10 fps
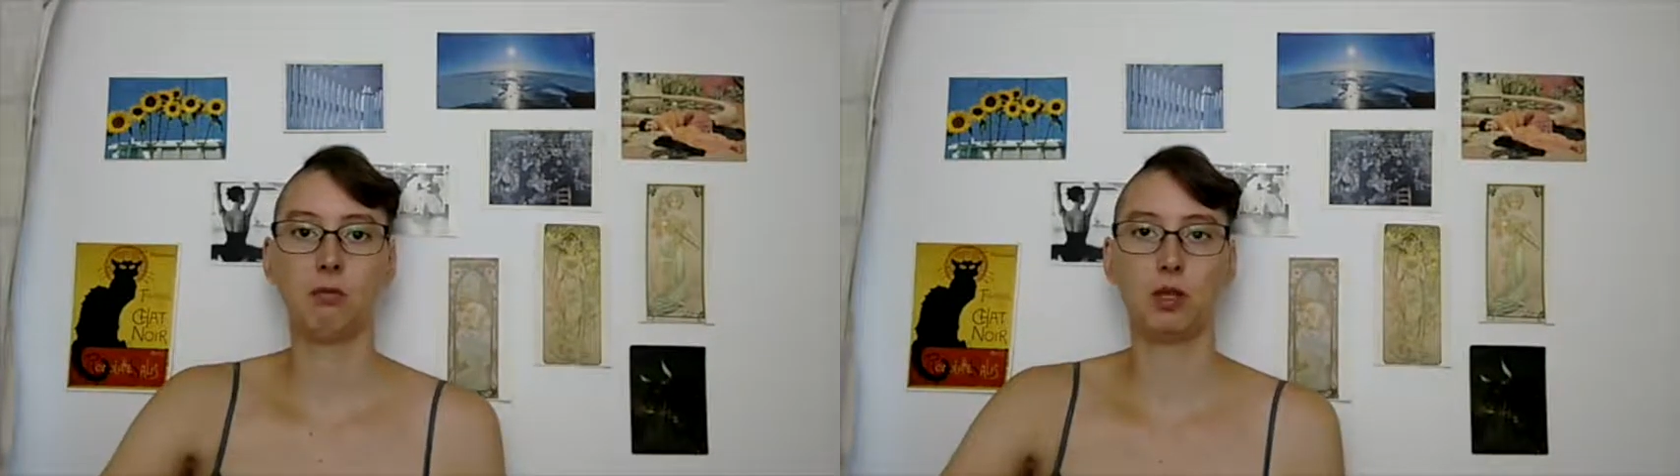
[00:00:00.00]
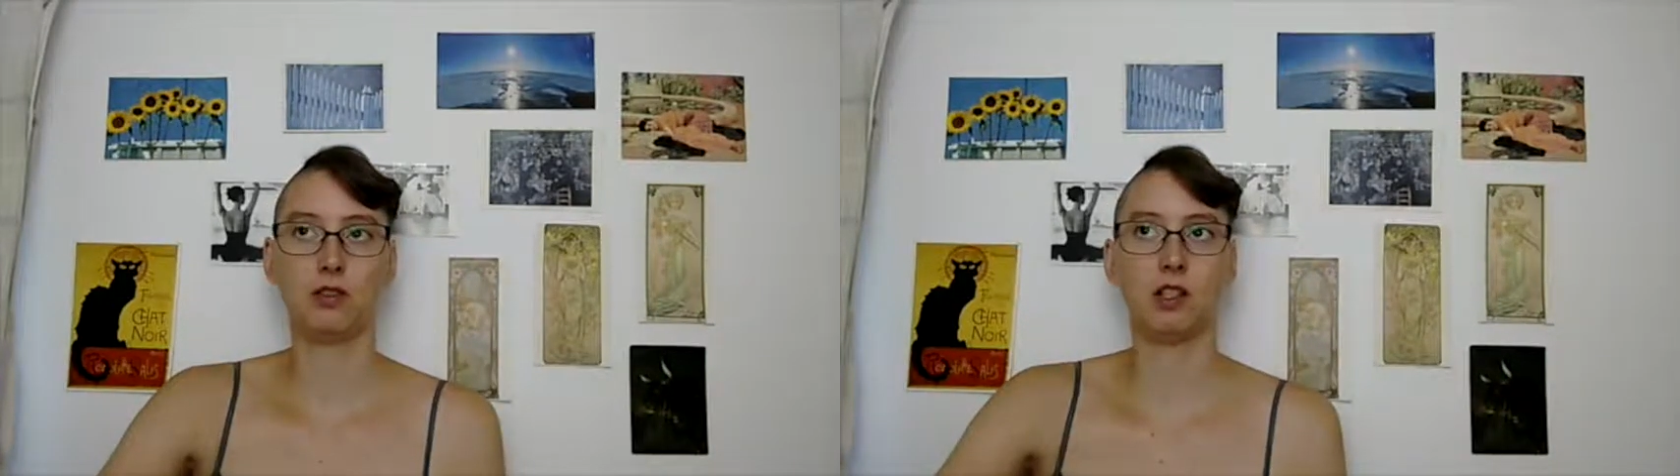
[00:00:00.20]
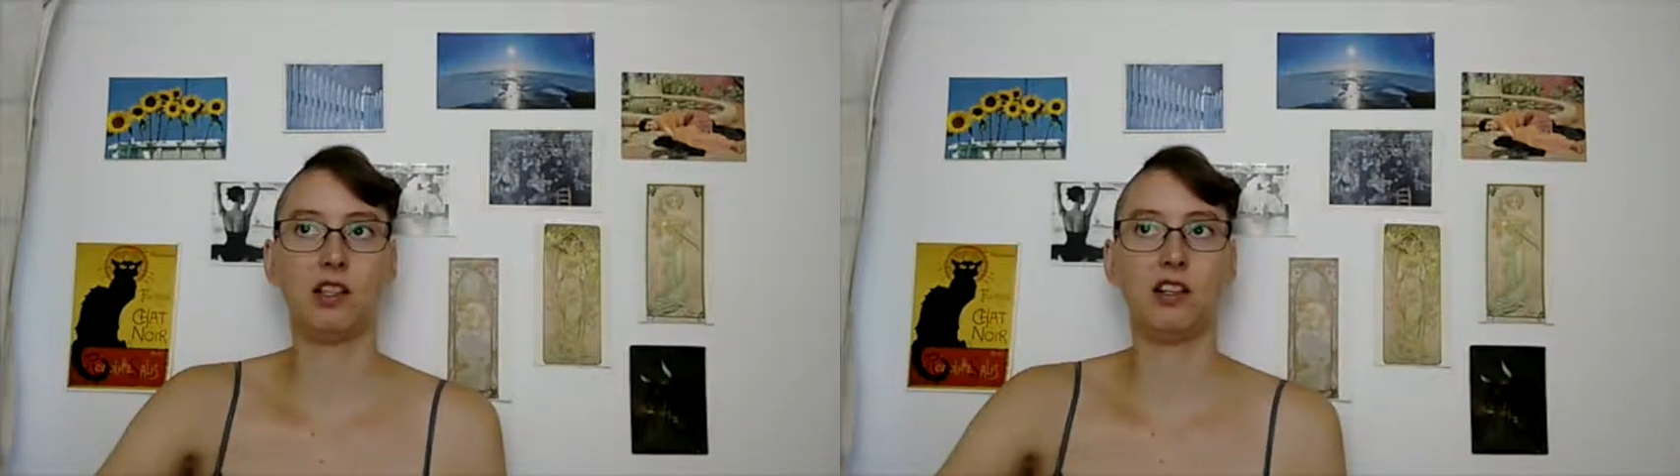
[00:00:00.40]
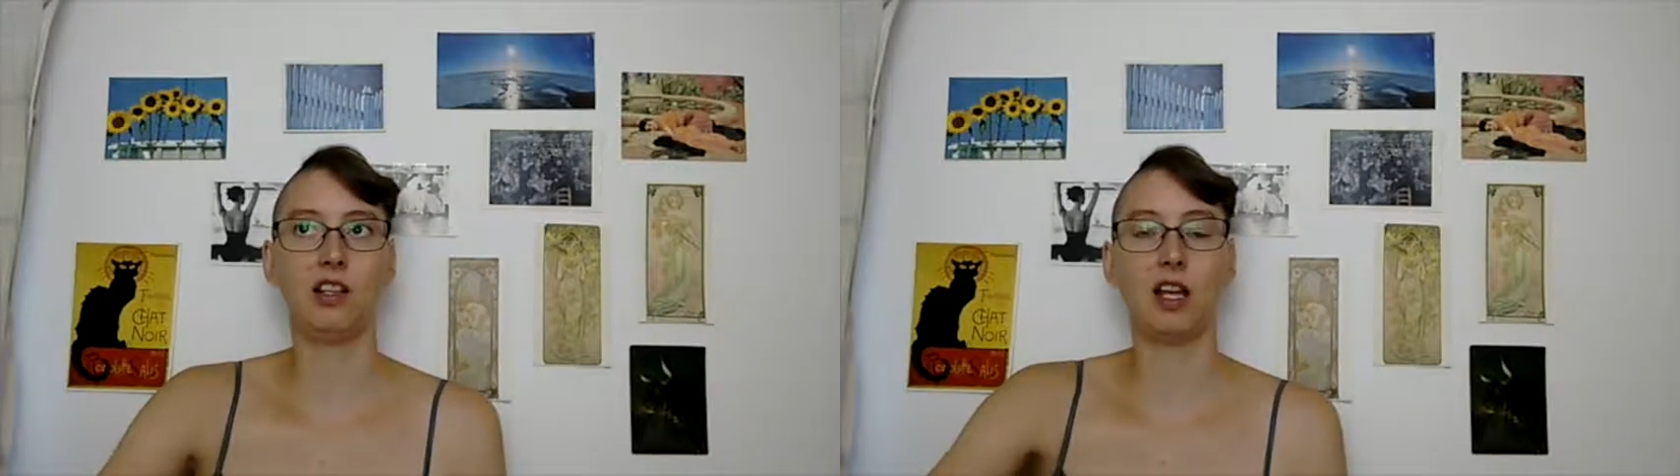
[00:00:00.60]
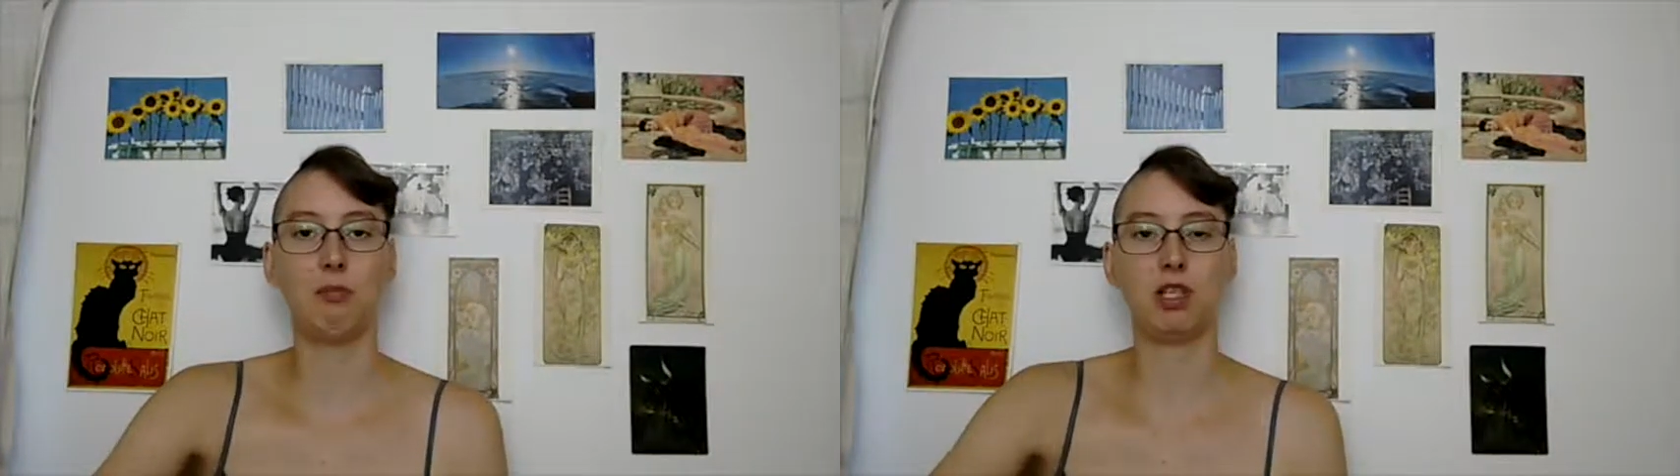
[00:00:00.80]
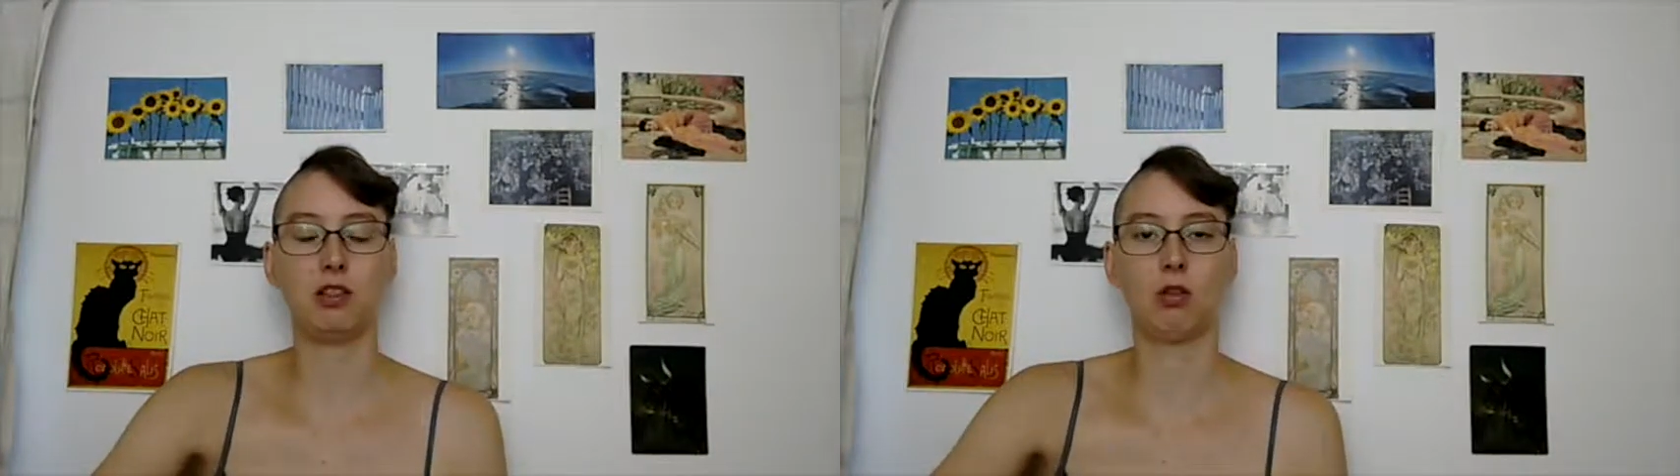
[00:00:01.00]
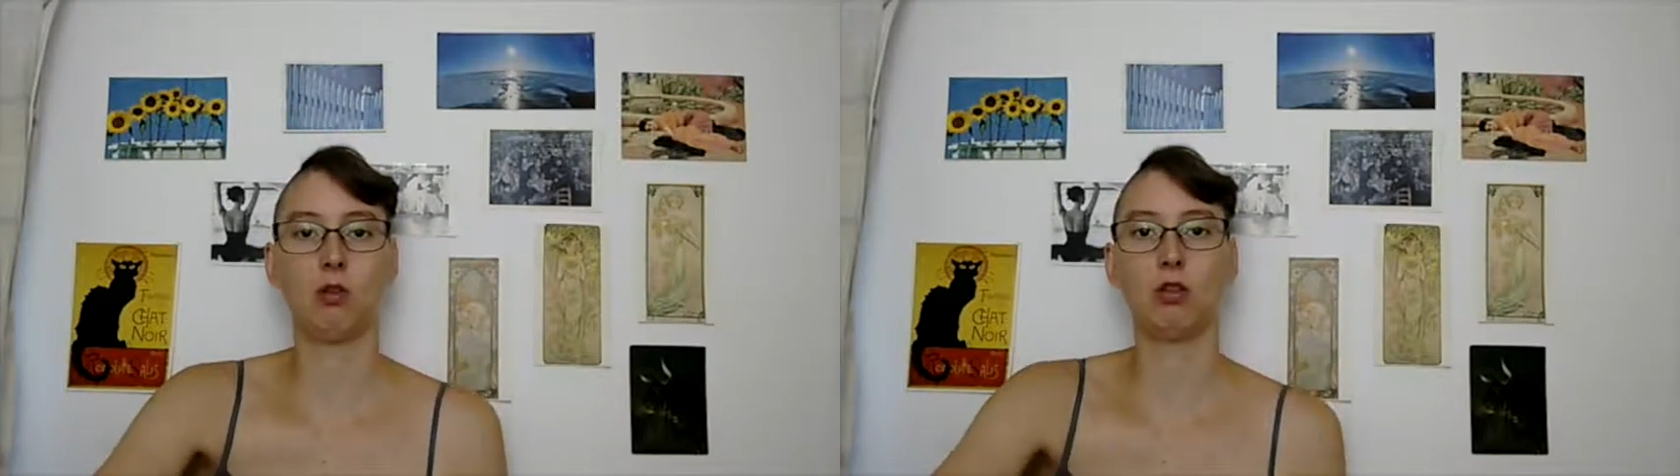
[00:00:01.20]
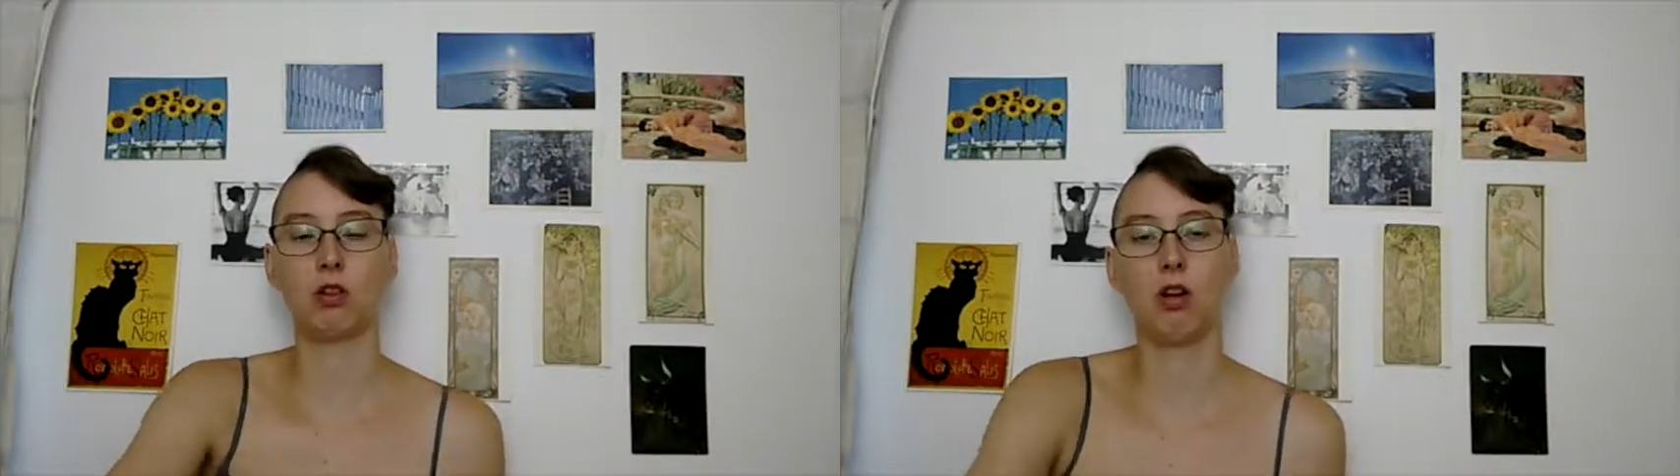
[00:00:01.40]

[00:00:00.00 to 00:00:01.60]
basically an episode